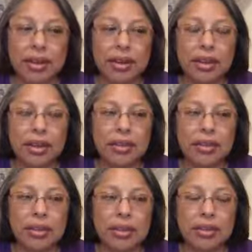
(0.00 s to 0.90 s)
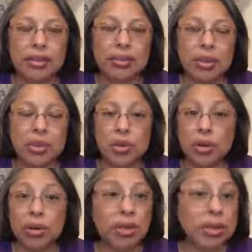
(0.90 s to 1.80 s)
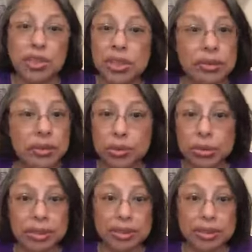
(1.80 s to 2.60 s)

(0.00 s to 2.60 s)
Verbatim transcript: and what's normal is no normal.